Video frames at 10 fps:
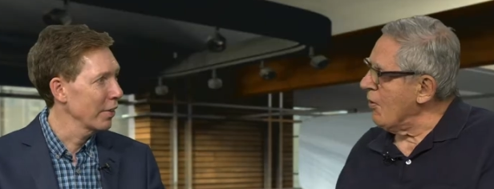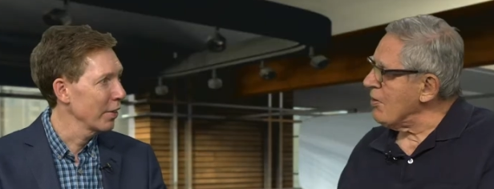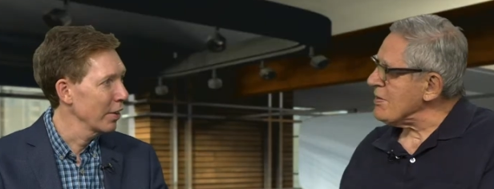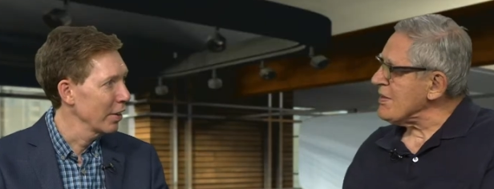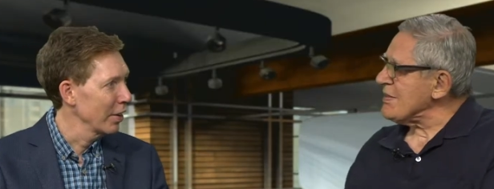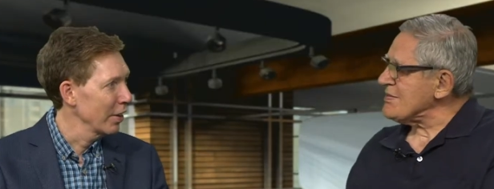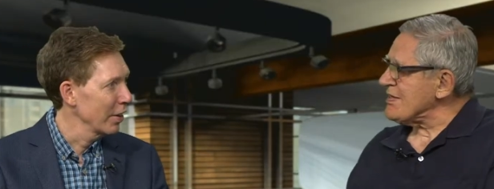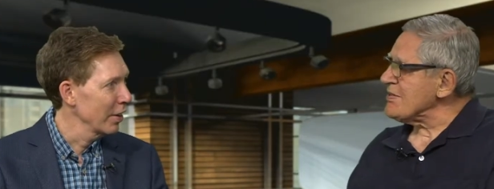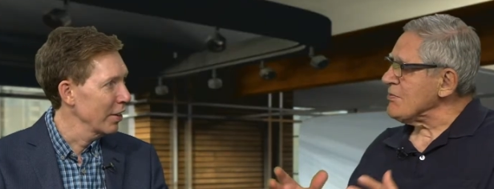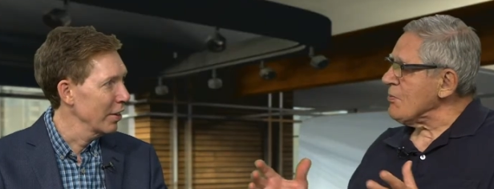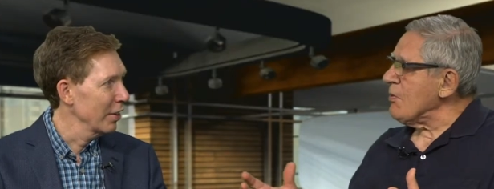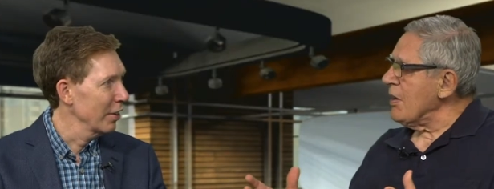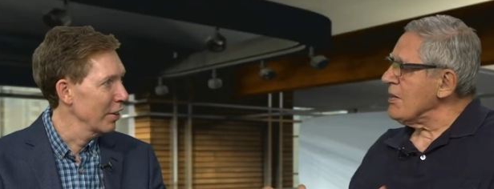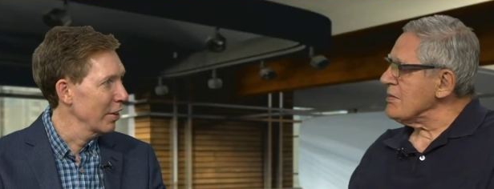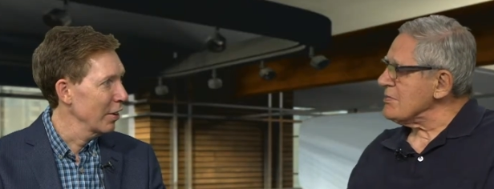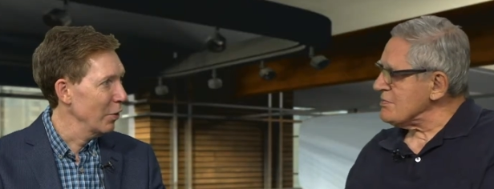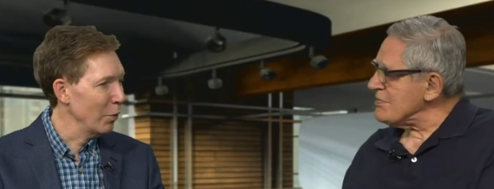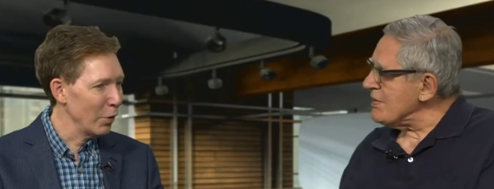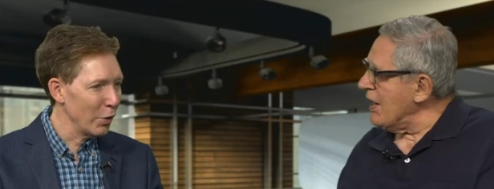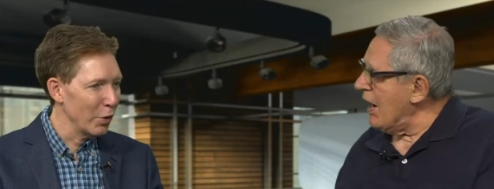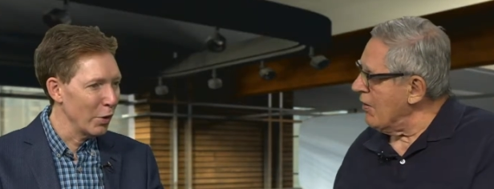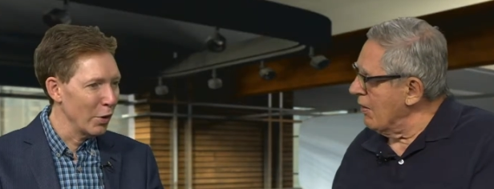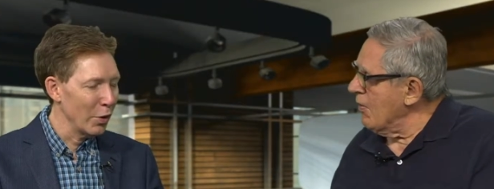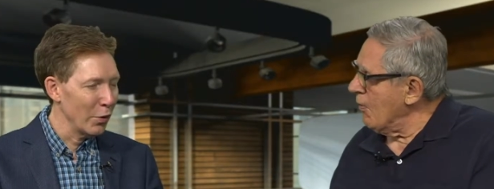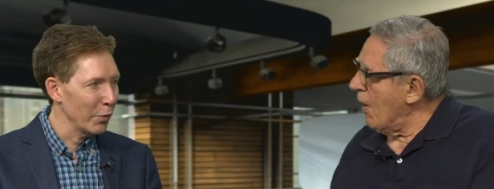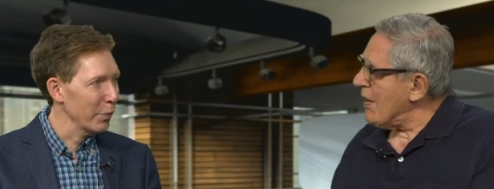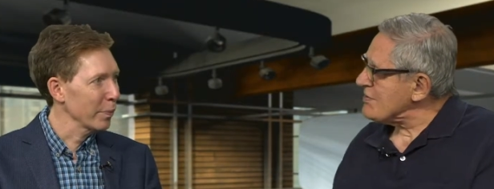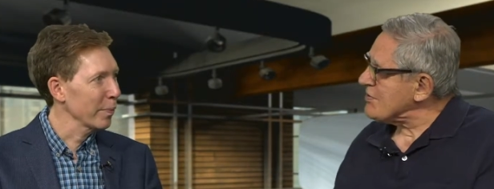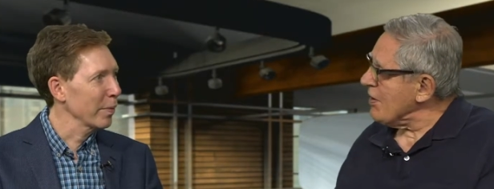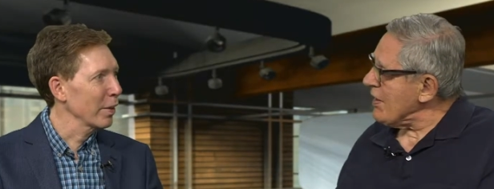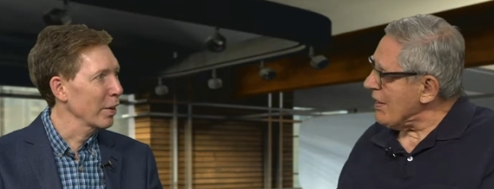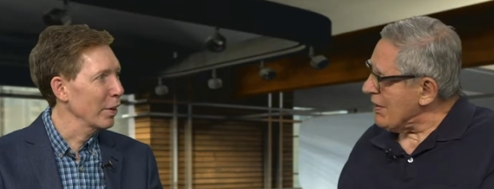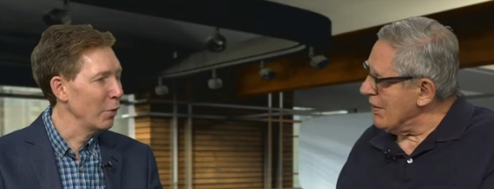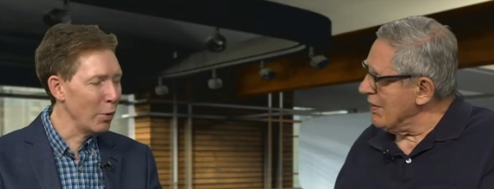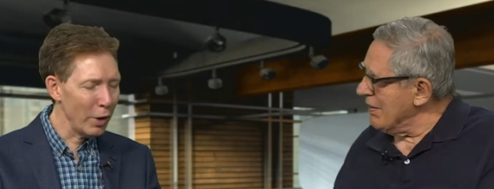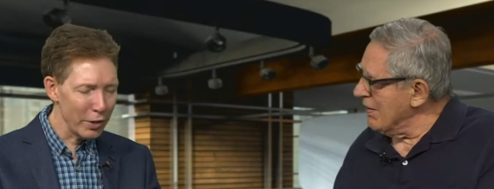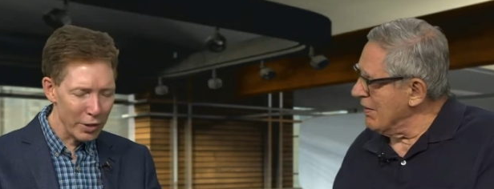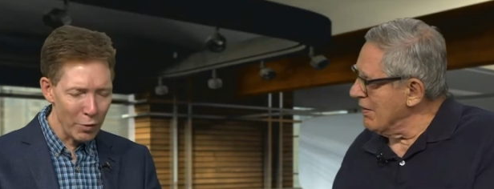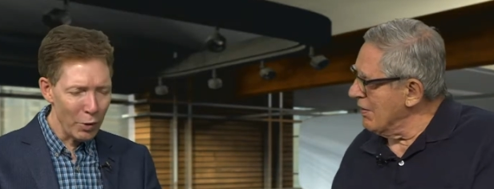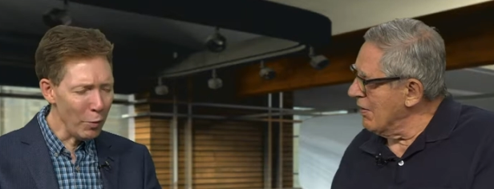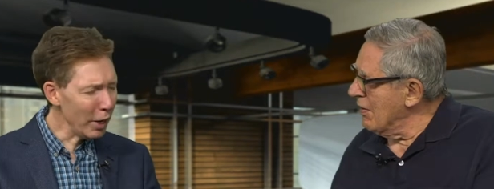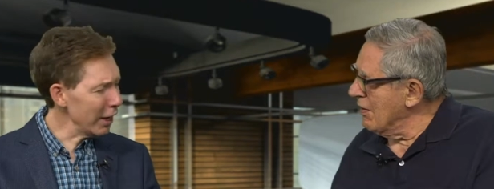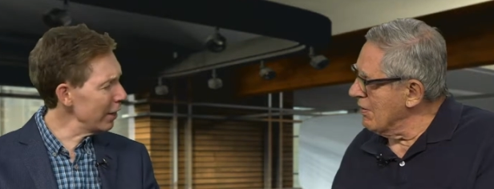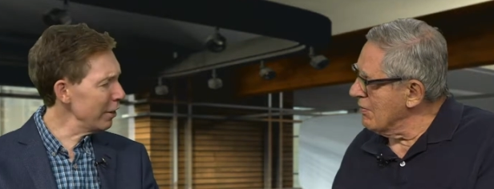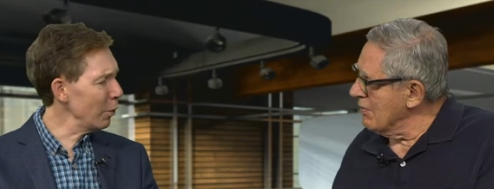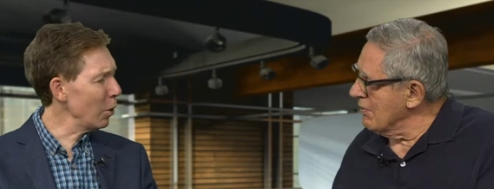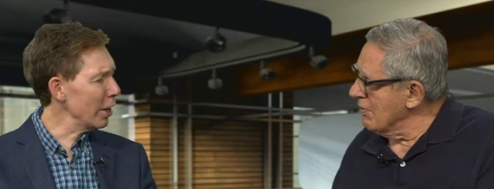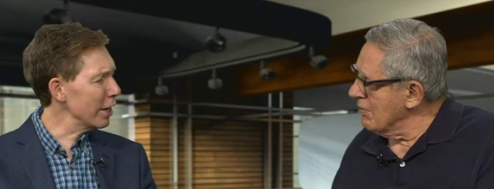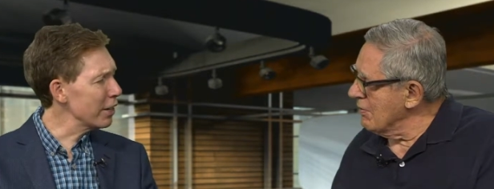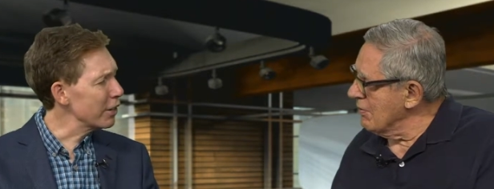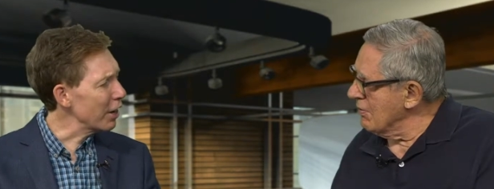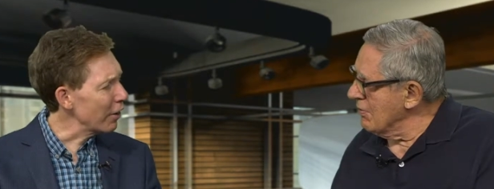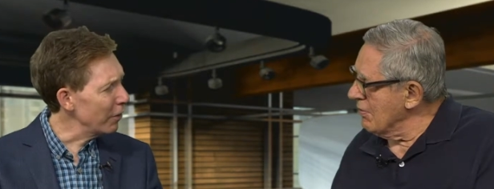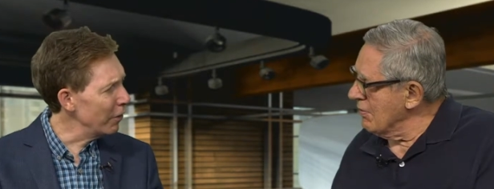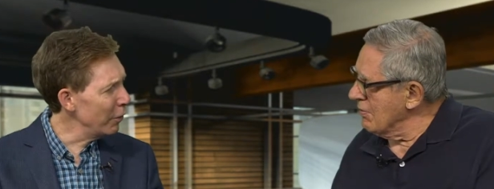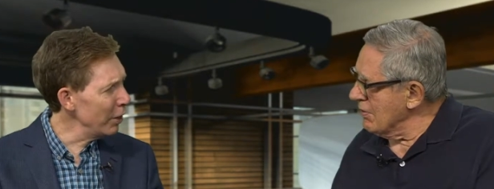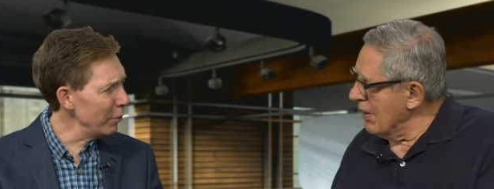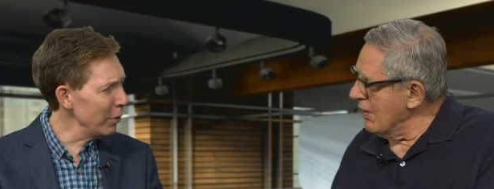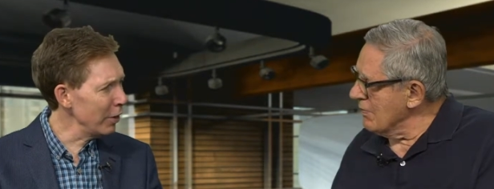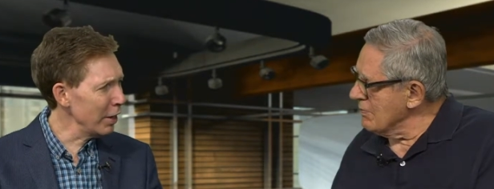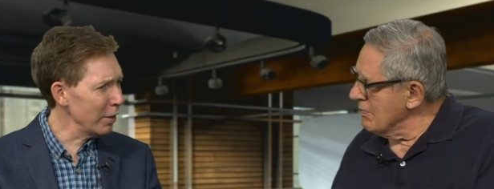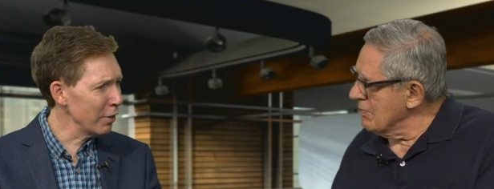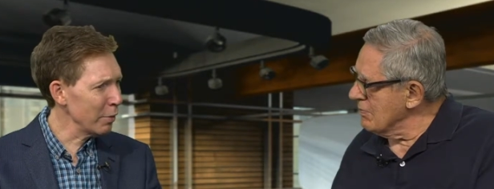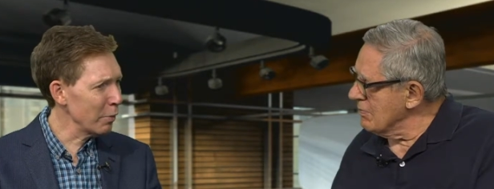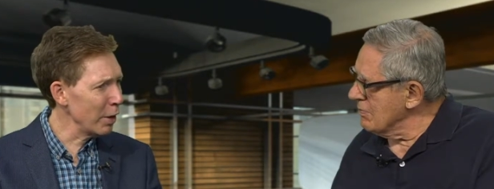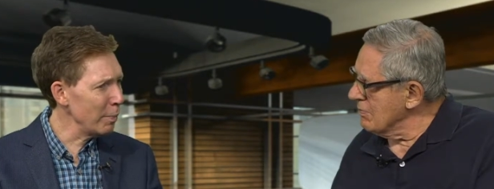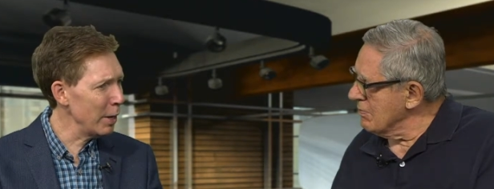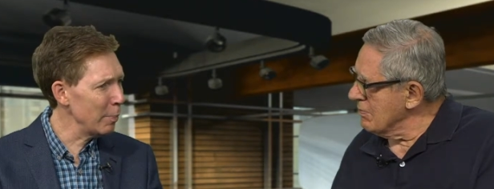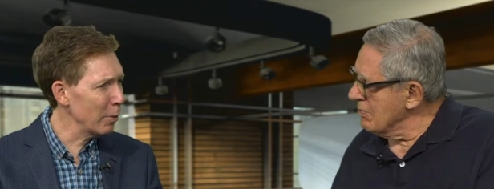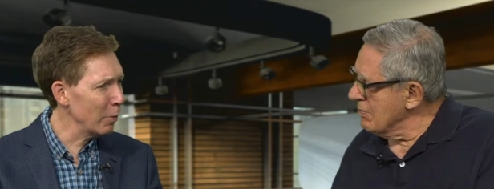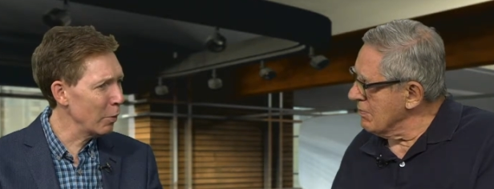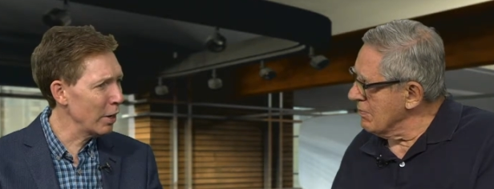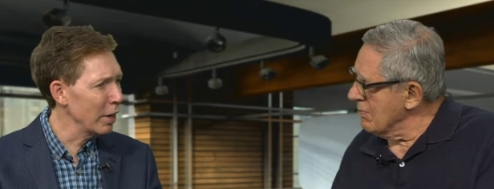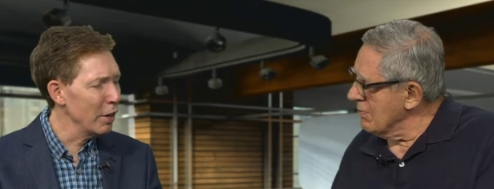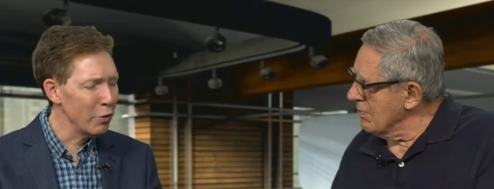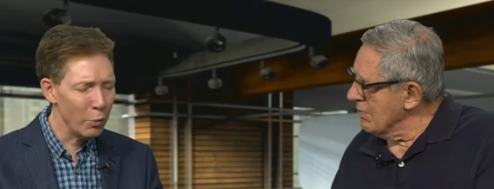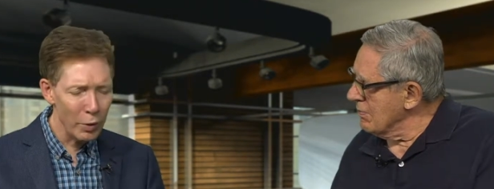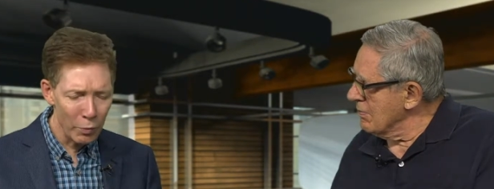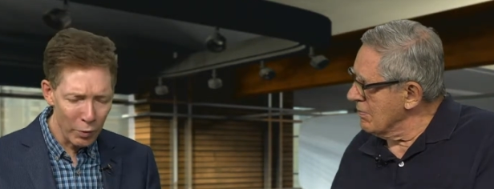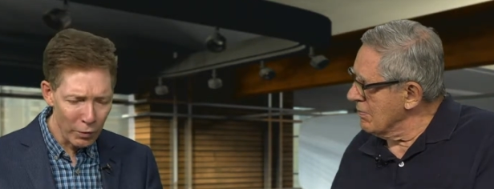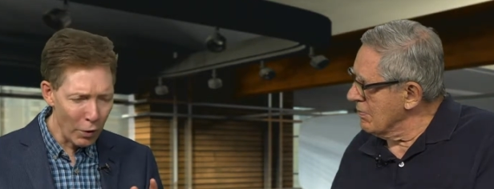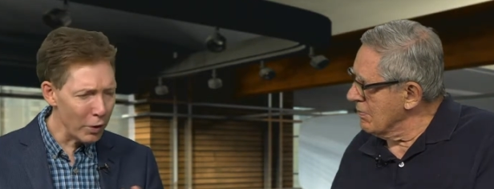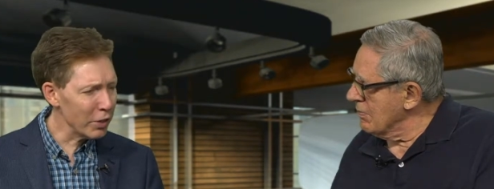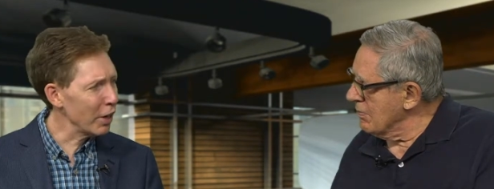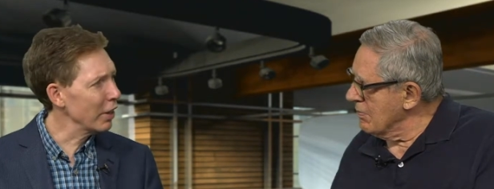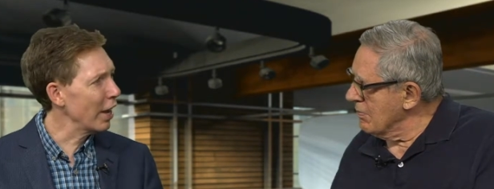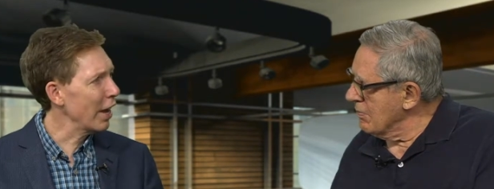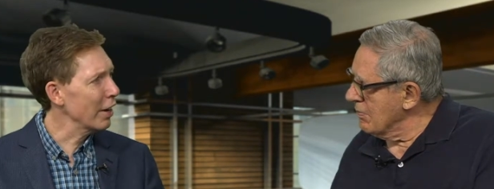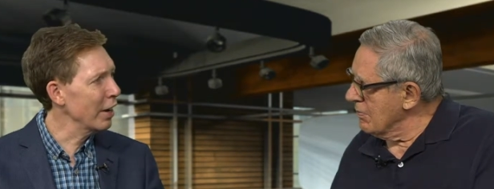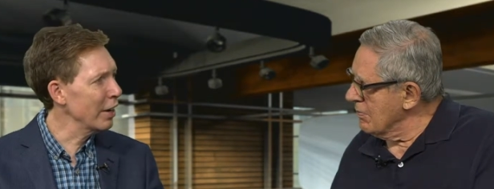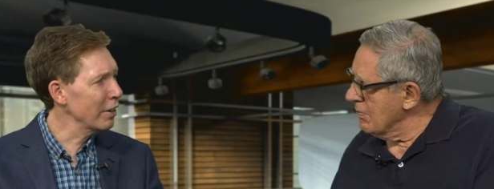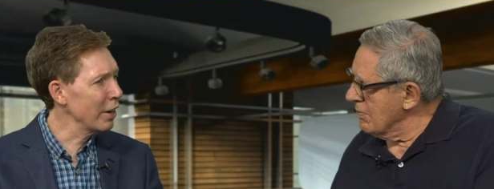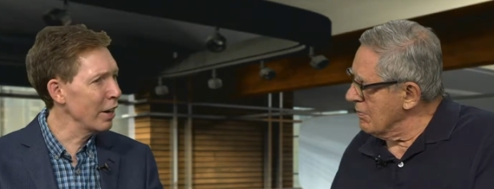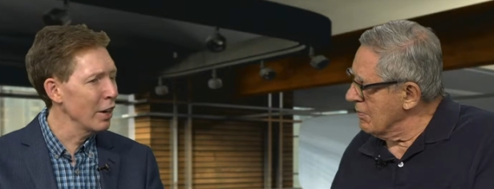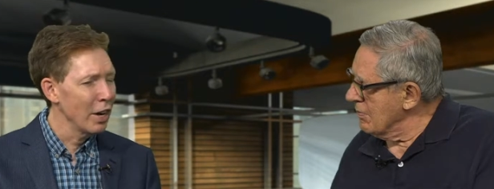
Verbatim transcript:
Speaker 1: more than the sizzle.
Speaker 2: We want to see how, why it's cooking. We want to see, we want to get to the wonky stuff. We, yeah. we think there's some great people who want, so we, we focus on that. And it's not,